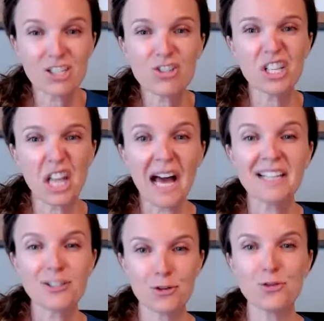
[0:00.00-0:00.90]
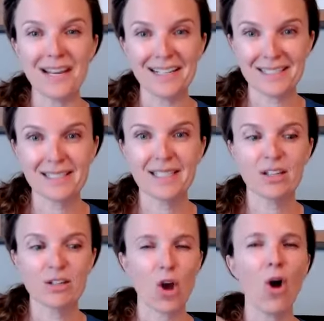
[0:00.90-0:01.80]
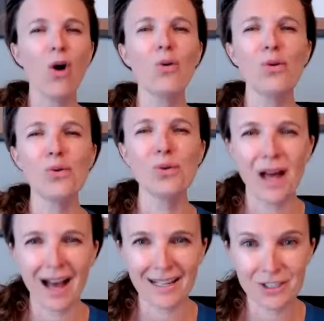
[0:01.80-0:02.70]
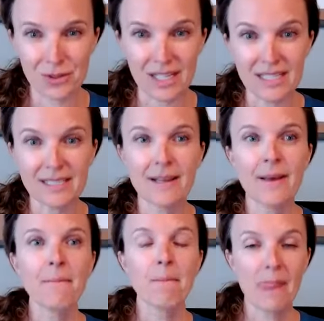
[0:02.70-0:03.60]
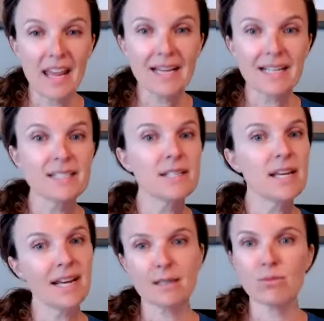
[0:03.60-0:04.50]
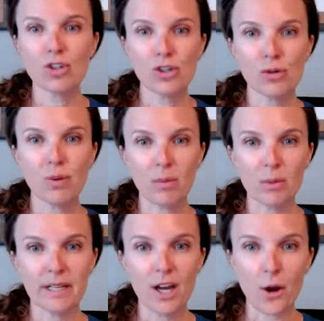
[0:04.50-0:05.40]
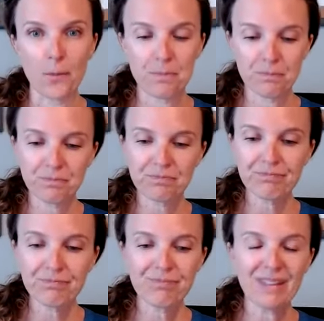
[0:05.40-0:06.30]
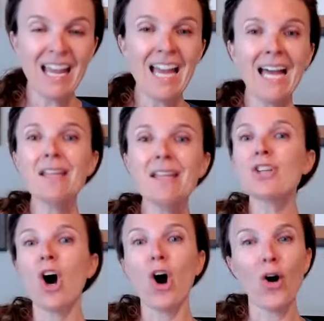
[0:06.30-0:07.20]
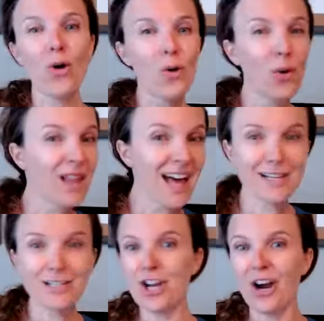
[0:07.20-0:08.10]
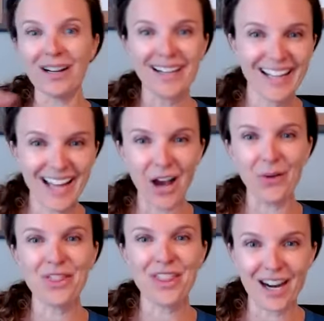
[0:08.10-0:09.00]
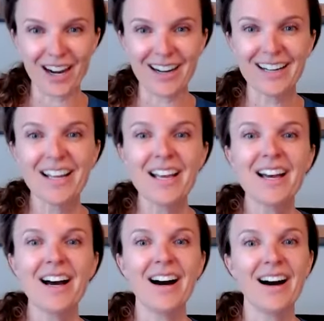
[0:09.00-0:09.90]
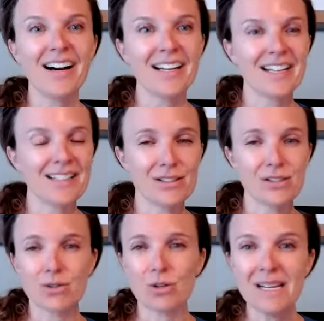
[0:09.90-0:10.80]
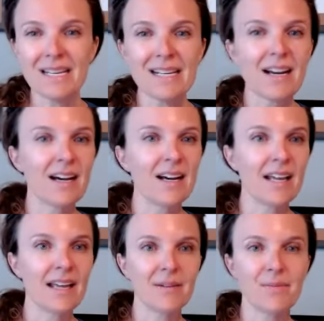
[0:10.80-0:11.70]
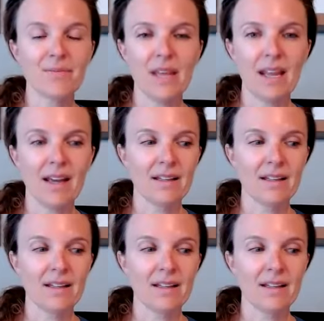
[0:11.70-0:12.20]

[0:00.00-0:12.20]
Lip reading: because there's a lot to this. There's a whole lot to this. And as I'm sure you probably know, there's a whole lot of junk out there in social media and